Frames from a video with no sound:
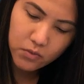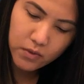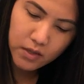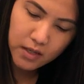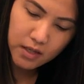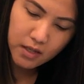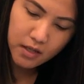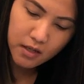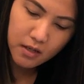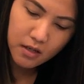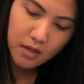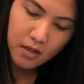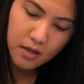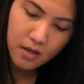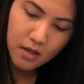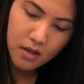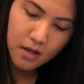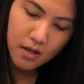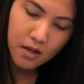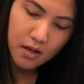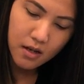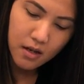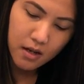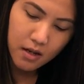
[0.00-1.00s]
win
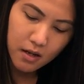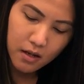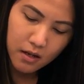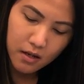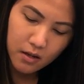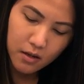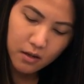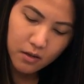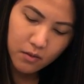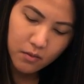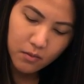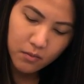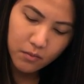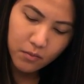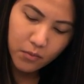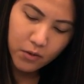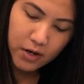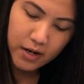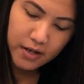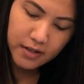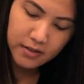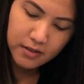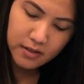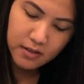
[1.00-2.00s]
uh,
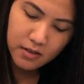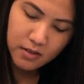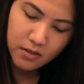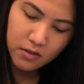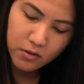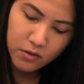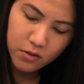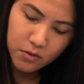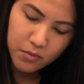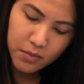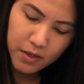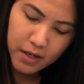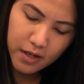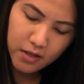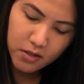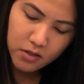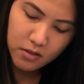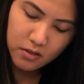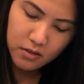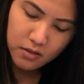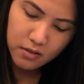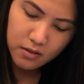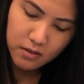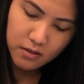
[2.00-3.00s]
prizes and earn
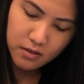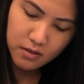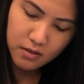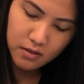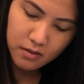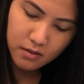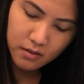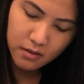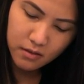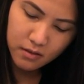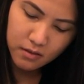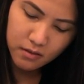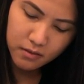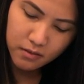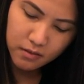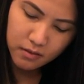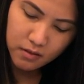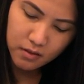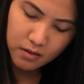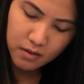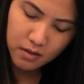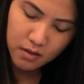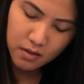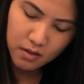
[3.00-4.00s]
badges
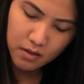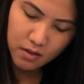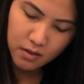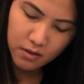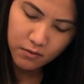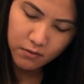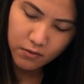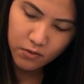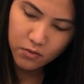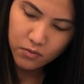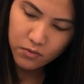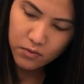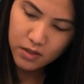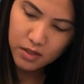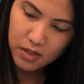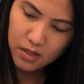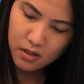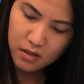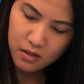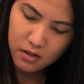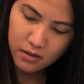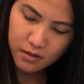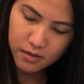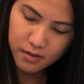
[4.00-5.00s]
for reading
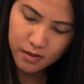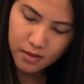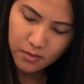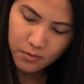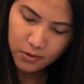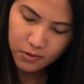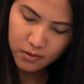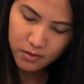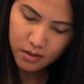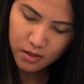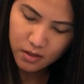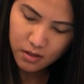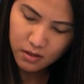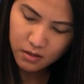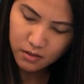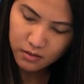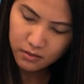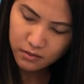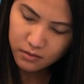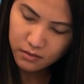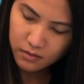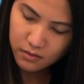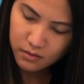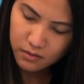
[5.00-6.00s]
all summer
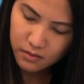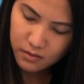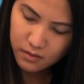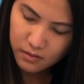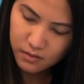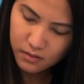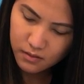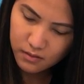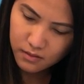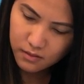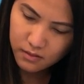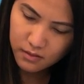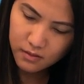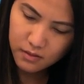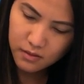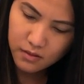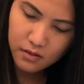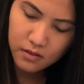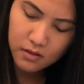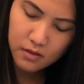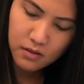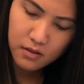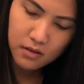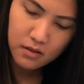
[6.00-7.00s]

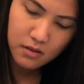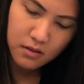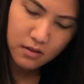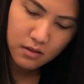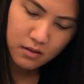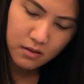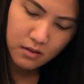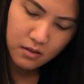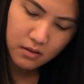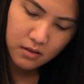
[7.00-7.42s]
long.